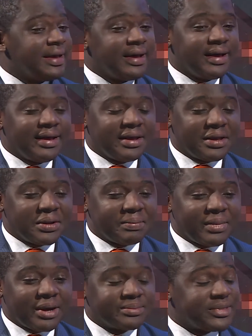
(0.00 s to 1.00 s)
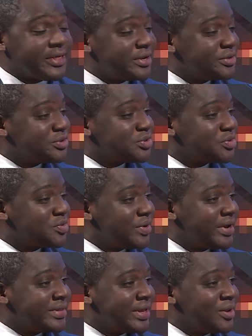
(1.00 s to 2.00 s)
I'm 32
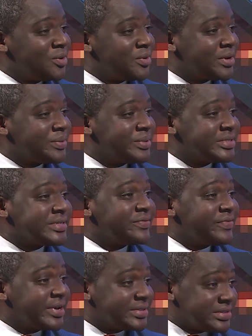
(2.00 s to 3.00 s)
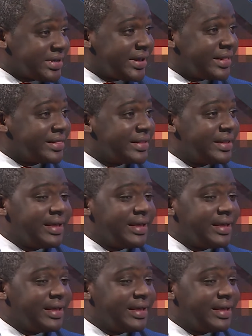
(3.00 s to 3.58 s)
and I look a bit infantile.